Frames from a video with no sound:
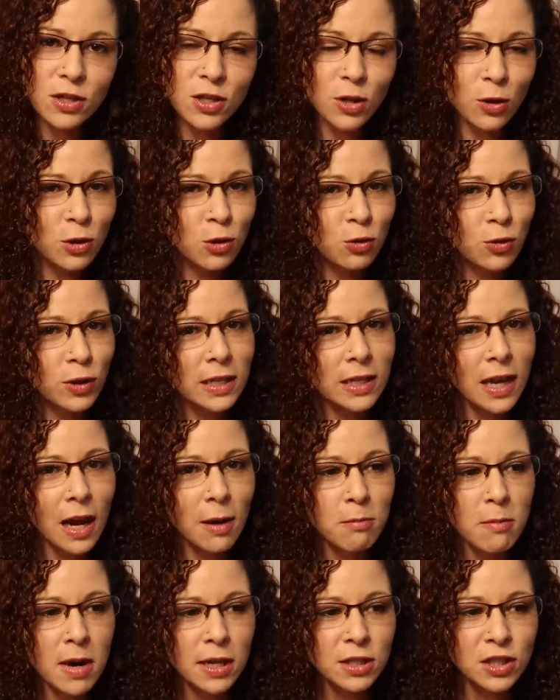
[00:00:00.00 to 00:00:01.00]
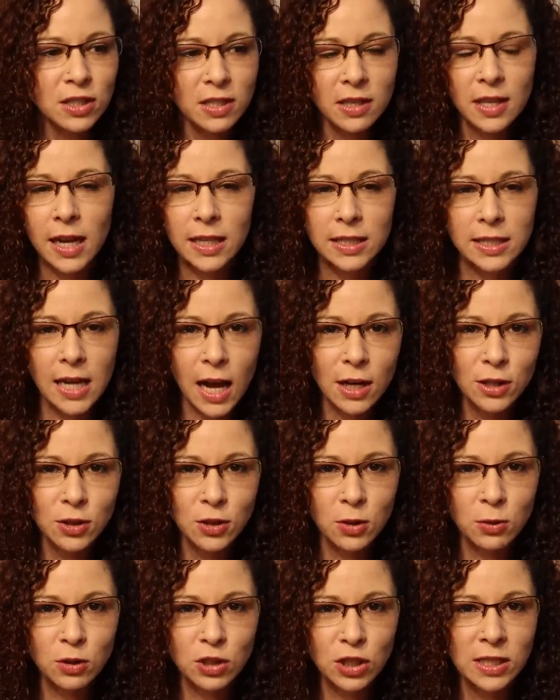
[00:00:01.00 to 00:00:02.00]
So it's really not much to that
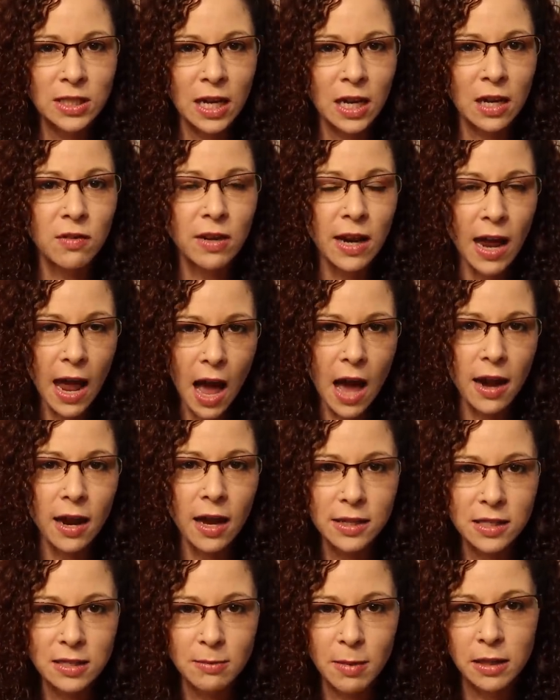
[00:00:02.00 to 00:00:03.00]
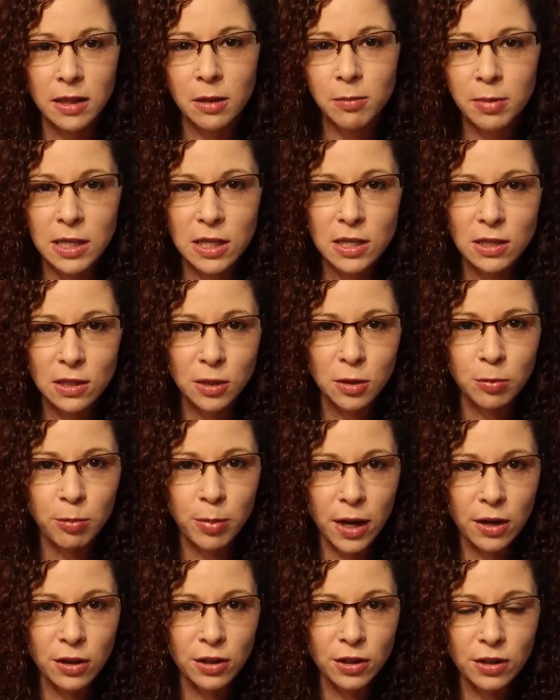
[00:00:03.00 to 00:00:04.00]
tattoo. It's just kind of an add-on to make the piece look
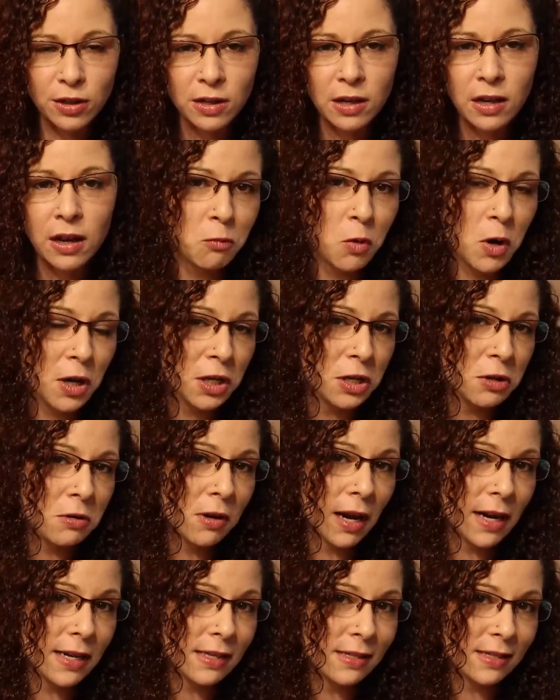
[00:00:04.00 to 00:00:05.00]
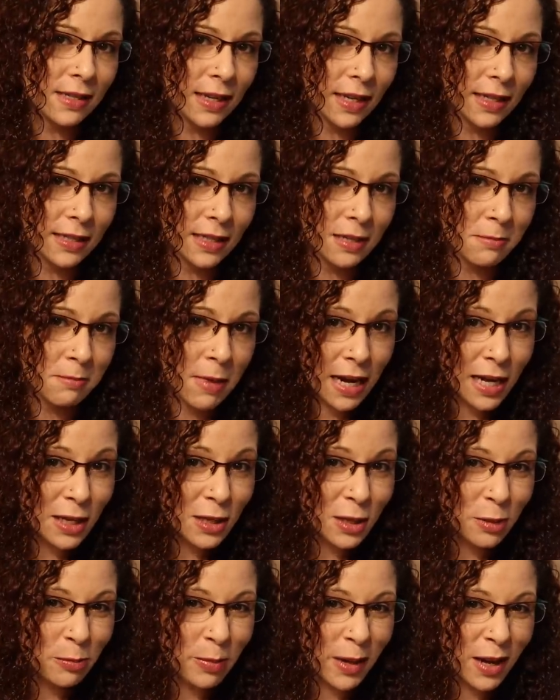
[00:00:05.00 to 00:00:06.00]
better. What do you guys think? Did it make it
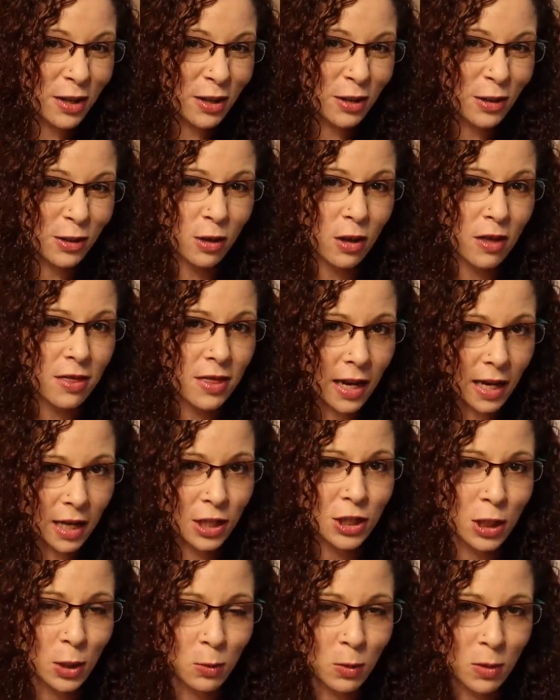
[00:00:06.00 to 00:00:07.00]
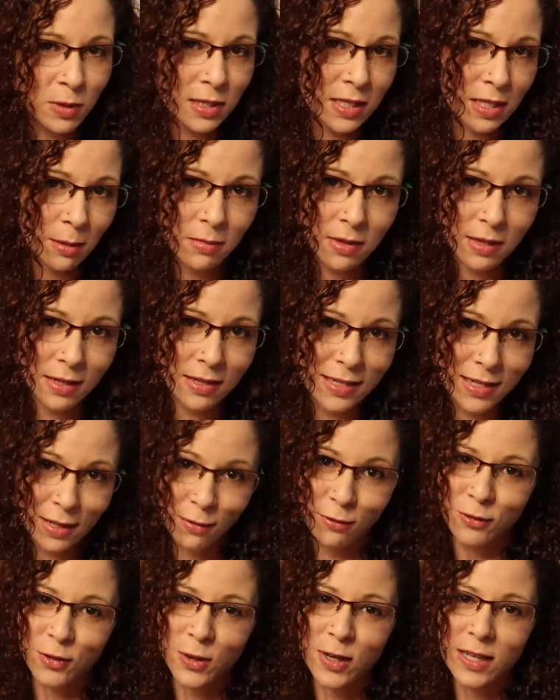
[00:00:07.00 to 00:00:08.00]
look better, or do you think I should have went with something
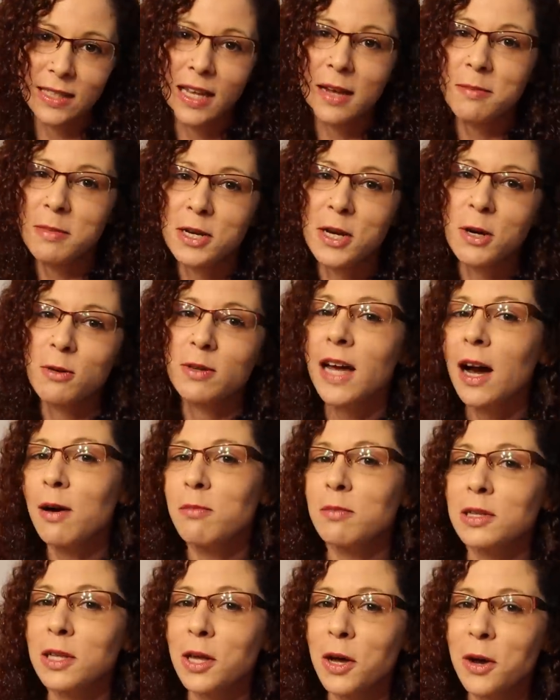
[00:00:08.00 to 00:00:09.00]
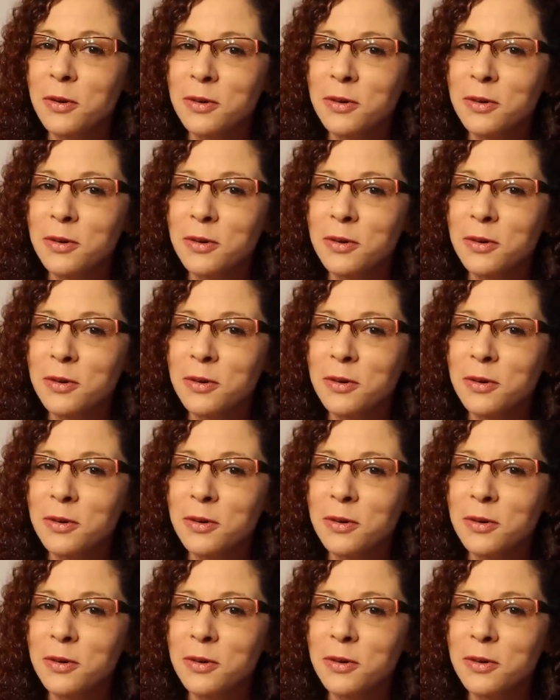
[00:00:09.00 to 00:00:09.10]
different? Let me know down below.